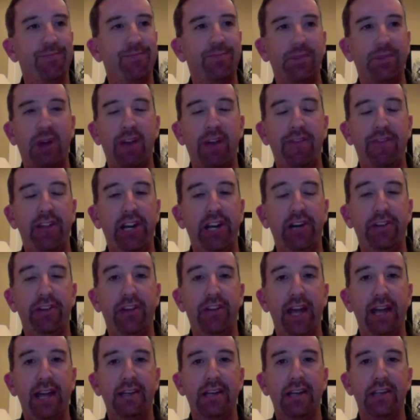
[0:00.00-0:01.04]
I figured
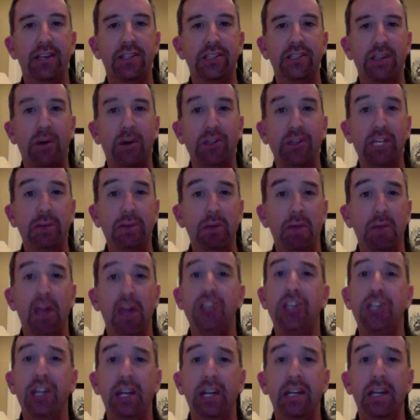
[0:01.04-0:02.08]
that since I was going to be
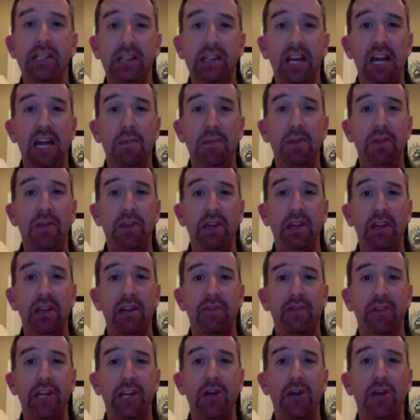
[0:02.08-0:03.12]
mentioning his name in the
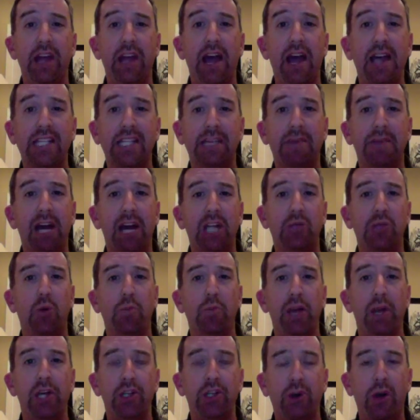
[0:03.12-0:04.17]
videocast, I might as well
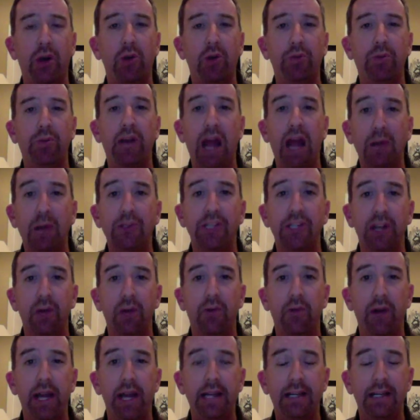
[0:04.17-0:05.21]
make sure I was pronouncing
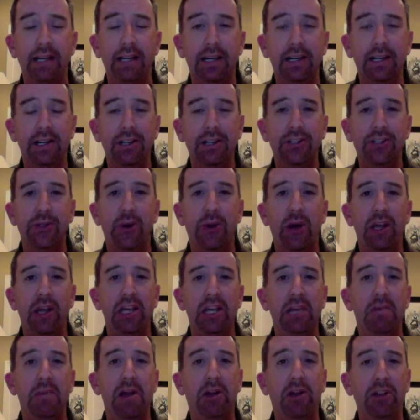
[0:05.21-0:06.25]
it right. So I
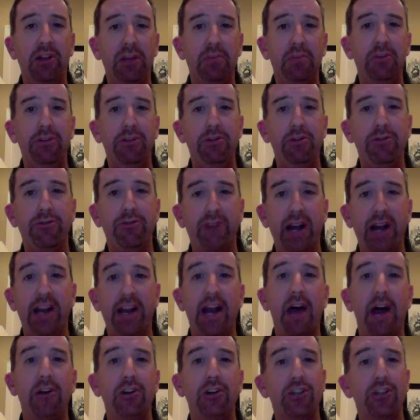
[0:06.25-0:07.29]
emailed him to
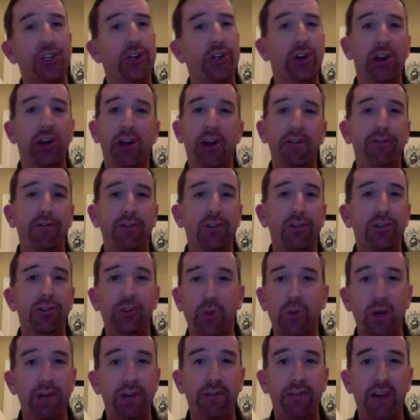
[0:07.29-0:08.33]
find out, and sure enough, for
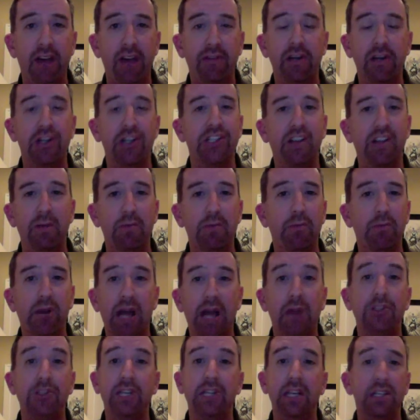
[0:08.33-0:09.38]
25 years I've been
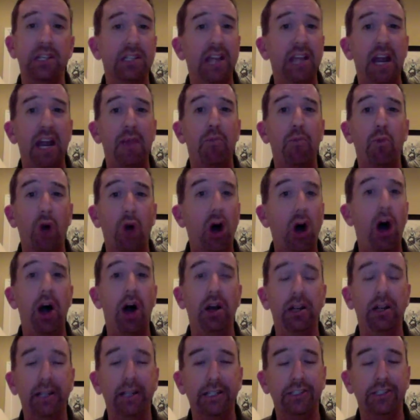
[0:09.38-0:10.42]
pronouncing his name
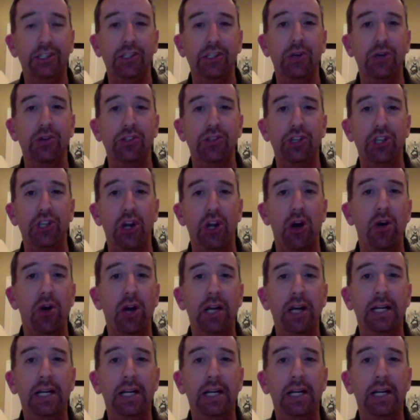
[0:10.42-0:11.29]
wrong. It just goes to show.